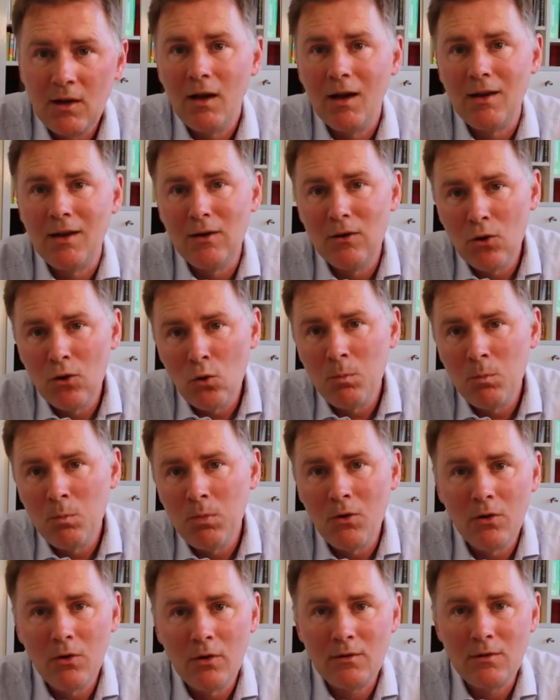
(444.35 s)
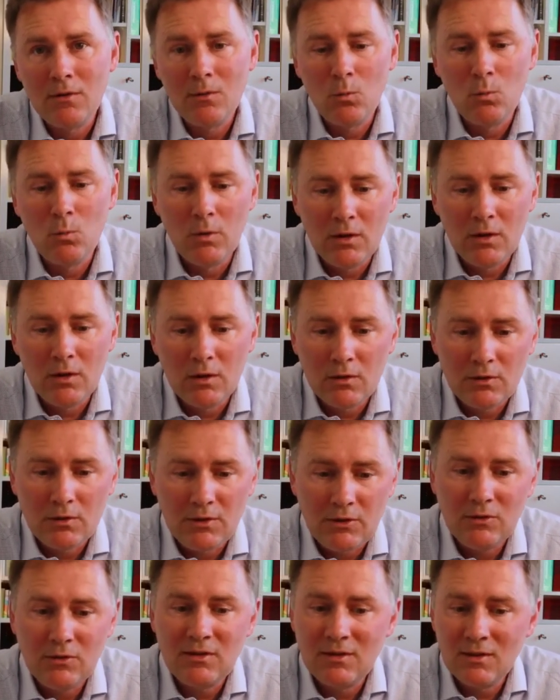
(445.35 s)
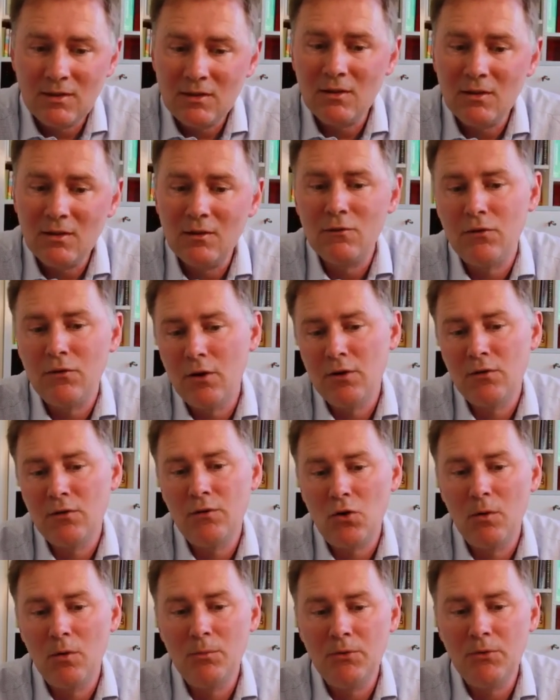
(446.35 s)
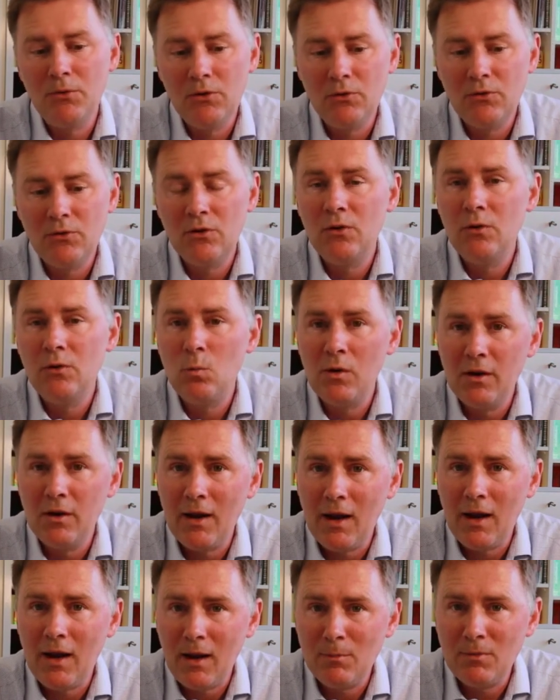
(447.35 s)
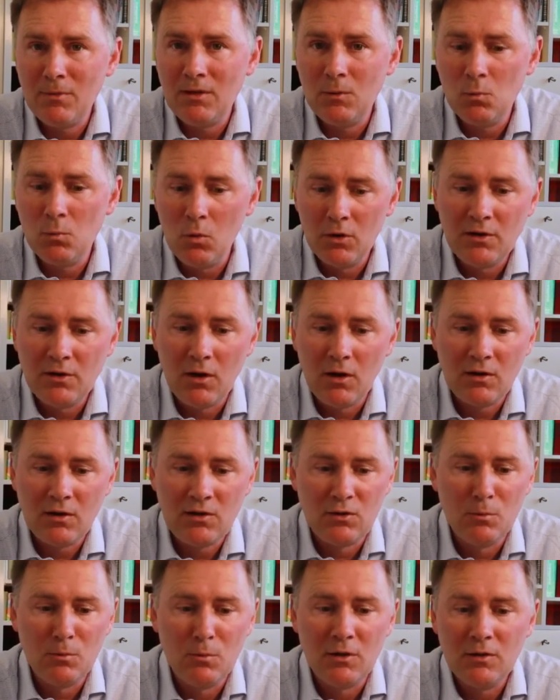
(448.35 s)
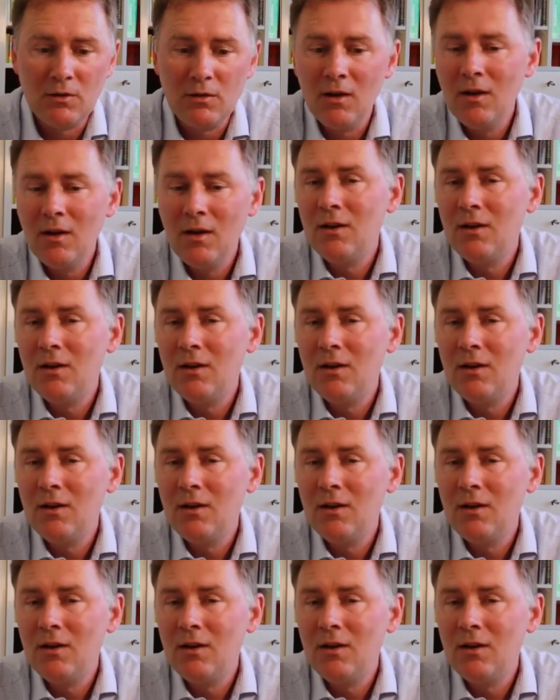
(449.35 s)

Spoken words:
At no point will you sit in front of your computer with an empty Word document